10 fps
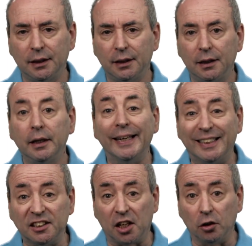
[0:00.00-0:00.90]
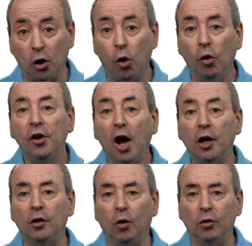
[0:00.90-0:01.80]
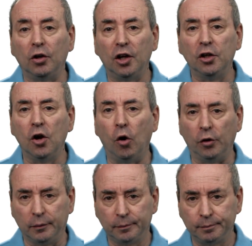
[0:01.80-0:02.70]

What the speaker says: It just goes on and on and on.